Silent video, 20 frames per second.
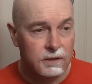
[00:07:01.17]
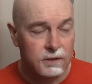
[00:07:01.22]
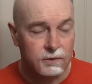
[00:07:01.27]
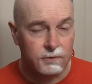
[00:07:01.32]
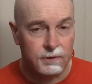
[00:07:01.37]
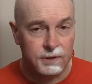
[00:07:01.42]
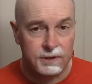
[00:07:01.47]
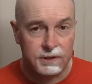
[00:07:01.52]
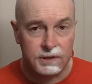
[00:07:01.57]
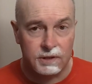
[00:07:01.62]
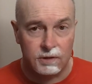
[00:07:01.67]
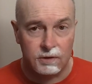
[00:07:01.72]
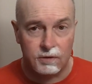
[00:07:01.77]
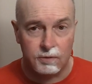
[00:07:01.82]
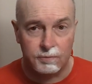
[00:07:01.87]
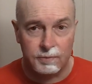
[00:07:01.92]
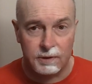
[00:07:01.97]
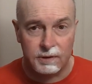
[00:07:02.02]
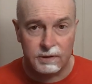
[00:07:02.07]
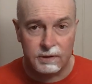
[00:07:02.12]
twist to
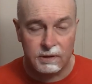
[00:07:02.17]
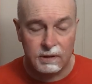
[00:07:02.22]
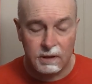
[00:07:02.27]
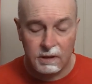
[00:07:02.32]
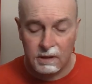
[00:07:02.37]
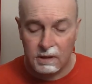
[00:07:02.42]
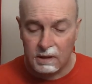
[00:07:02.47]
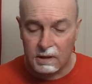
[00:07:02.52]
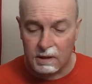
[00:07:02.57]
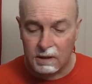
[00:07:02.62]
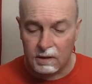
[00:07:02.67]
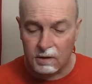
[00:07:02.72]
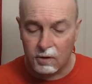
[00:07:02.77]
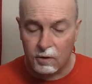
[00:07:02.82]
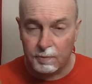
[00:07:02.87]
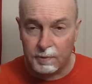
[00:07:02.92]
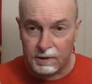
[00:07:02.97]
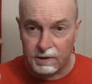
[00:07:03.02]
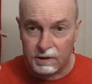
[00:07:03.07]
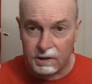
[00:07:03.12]

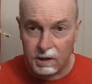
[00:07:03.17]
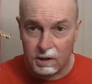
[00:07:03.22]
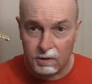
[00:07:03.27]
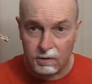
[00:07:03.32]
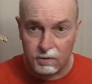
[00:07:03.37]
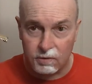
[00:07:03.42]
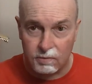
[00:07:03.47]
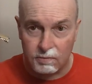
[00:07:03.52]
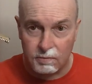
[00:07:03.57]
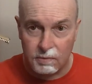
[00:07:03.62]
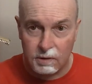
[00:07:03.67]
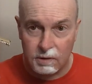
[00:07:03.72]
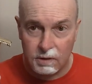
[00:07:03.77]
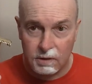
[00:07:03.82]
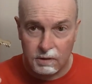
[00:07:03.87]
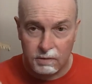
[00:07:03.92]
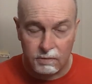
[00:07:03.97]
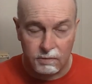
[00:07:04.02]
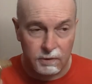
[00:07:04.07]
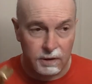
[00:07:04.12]
open comb
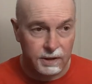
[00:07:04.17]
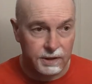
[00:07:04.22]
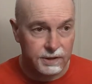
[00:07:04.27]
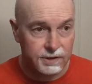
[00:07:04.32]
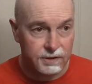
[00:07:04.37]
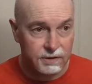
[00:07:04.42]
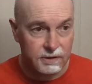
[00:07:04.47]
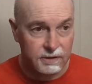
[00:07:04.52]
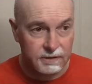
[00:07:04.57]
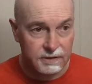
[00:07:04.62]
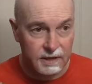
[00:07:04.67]
razor,